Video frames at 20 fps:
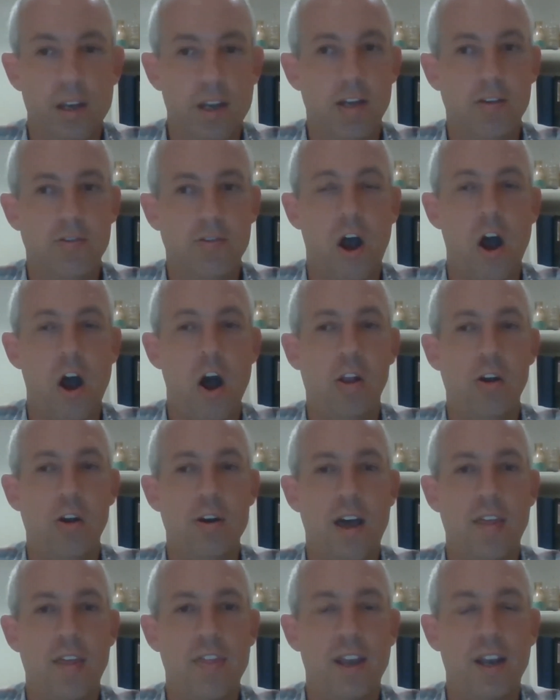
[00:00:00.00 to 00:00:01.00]
It's all or
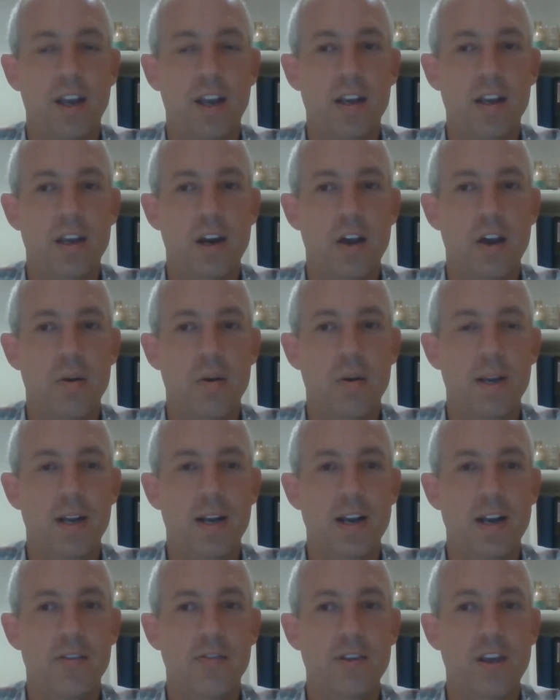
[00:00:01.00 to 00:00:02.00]
nothing, you know,
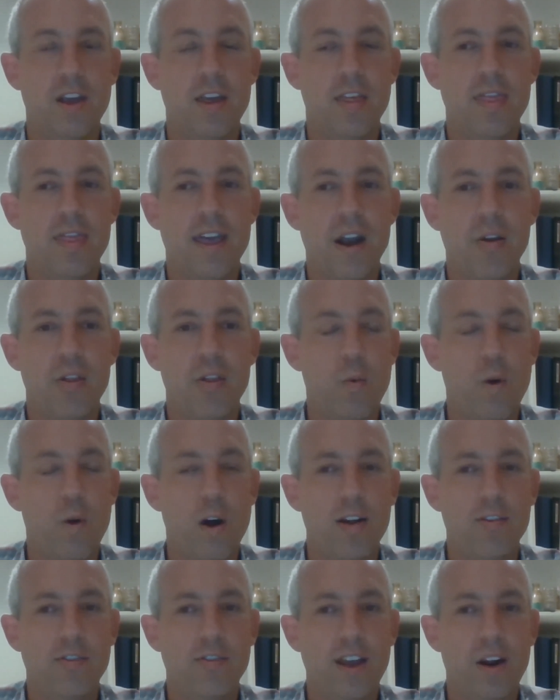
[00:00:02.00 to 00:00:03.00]
because they're the
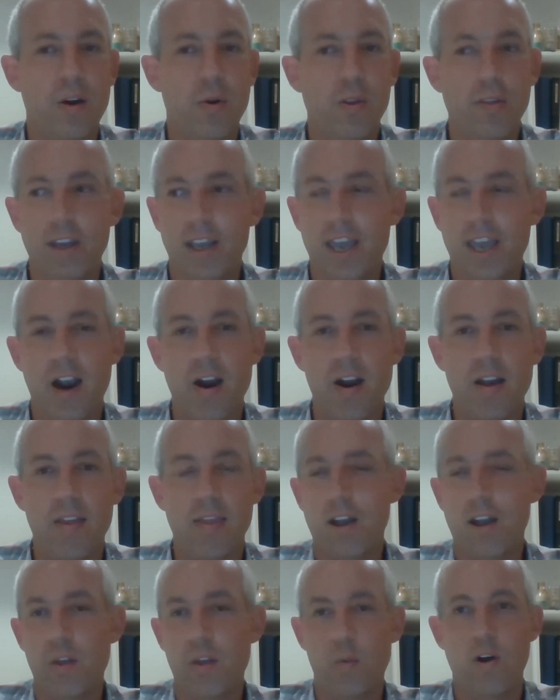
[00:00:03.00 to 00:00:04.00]
ones that hold the carrot.
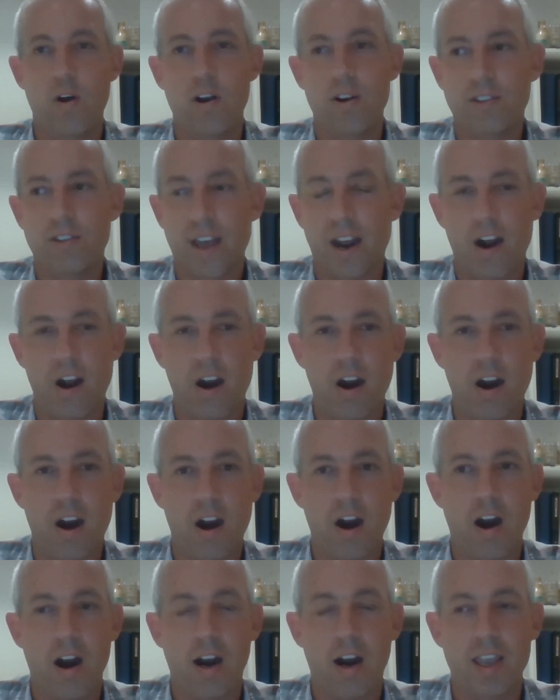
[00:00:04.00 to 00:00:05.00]
They're the ones that
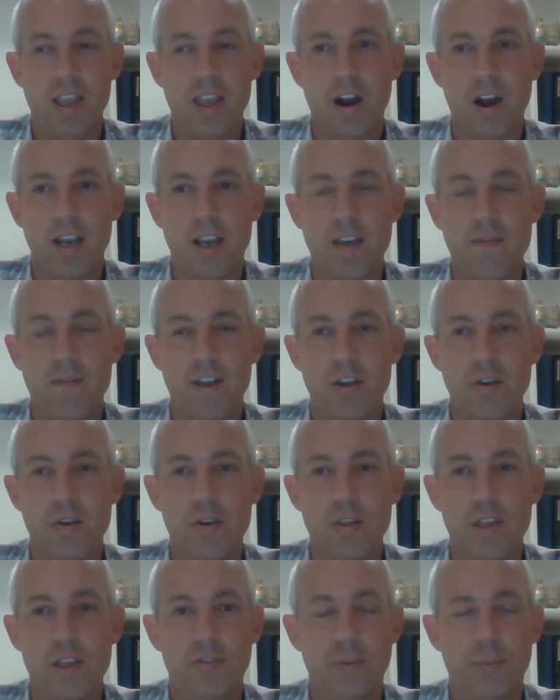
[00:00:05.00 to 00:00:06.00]
are giving
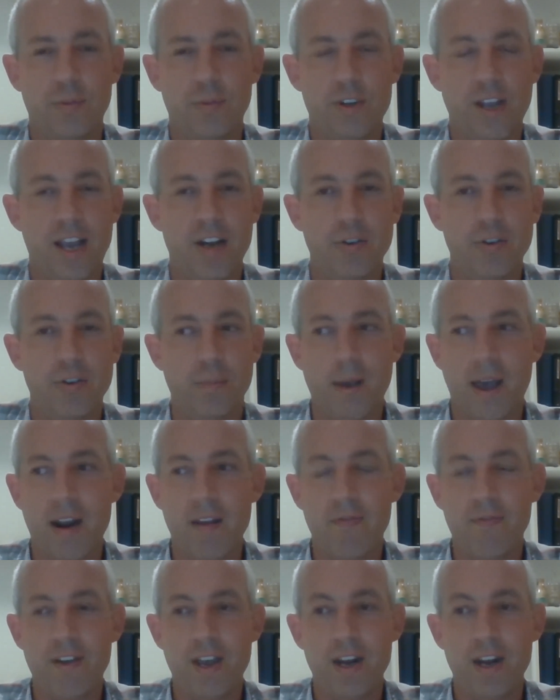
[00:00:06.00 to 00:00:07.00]
you this substantial
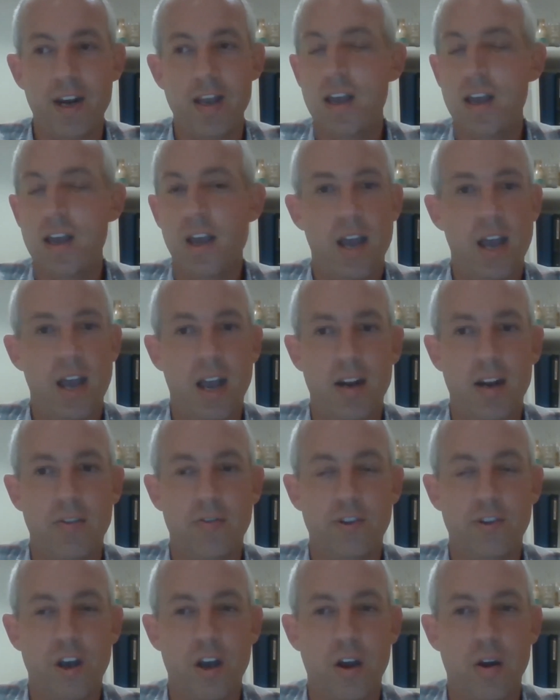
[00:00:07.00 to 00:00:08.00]
benefit. And
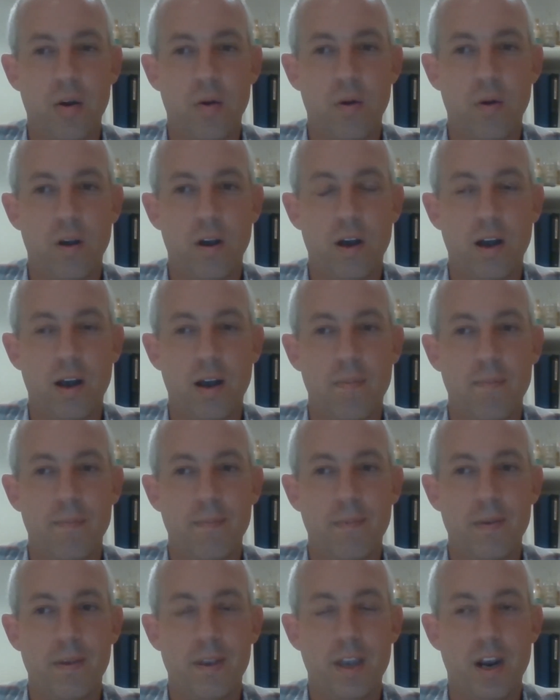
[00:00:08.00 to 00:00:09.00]
so,
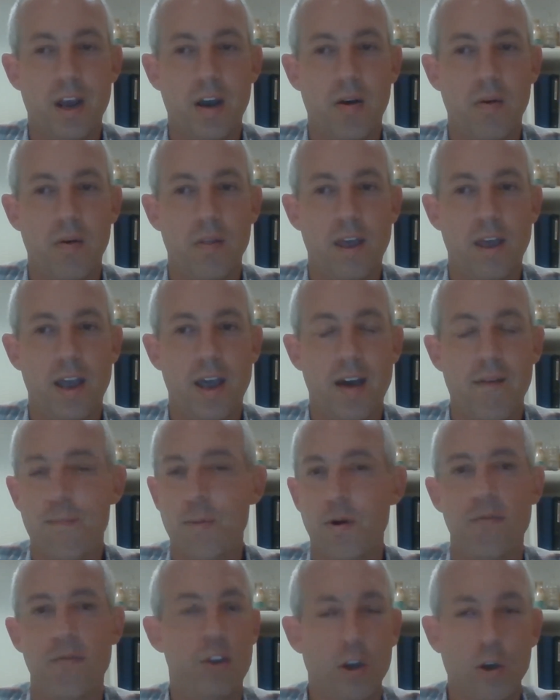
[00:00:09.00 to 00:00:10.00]
you know, they have
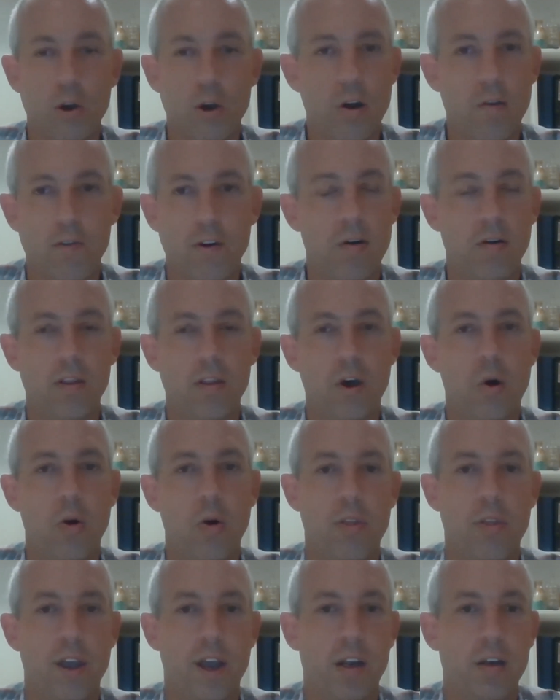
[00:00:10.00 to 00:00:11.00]
purview over the
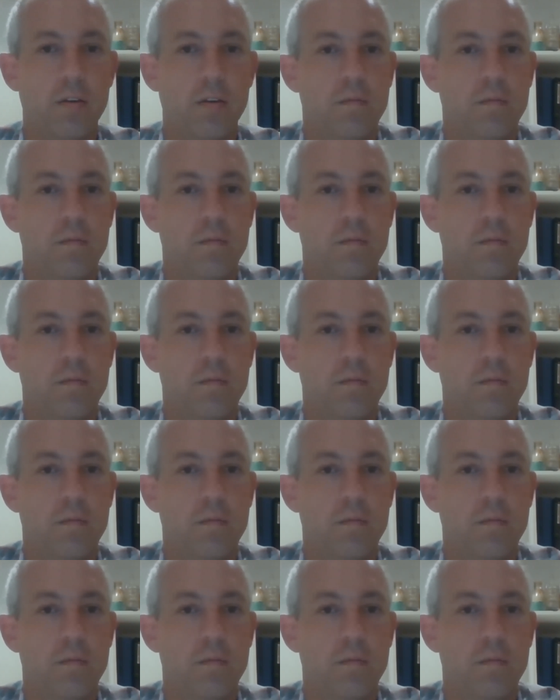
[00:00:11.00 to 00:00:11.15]
whole thing.